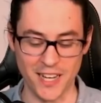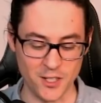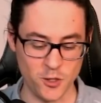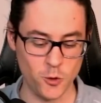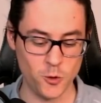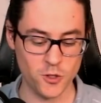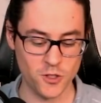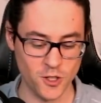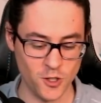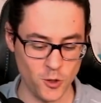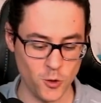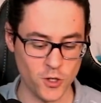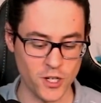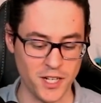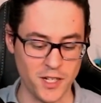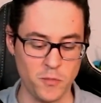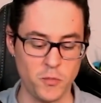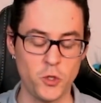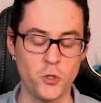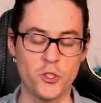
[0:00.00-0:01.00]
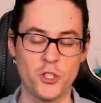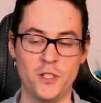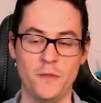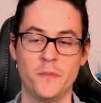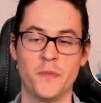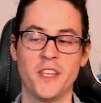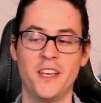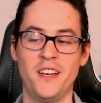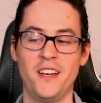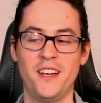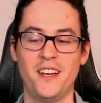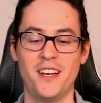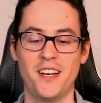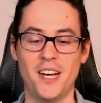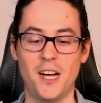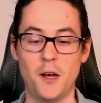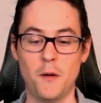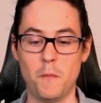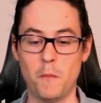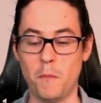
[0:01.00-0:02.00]
I used the nuke on Ibushi.
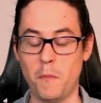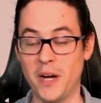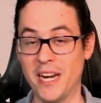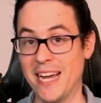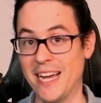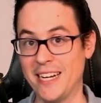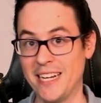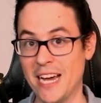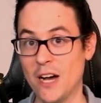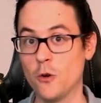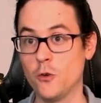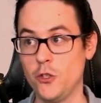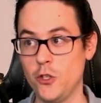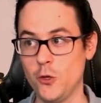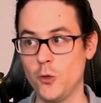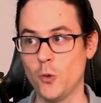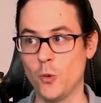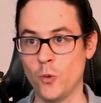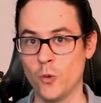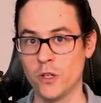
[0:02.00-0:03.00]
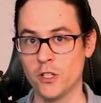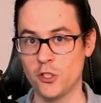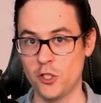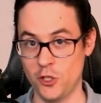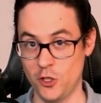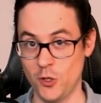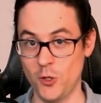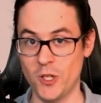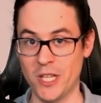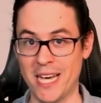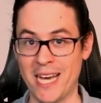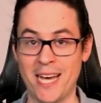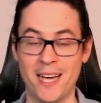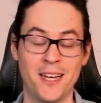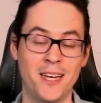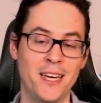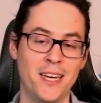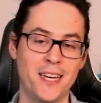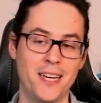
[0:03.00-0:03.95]
But I now knew to do that.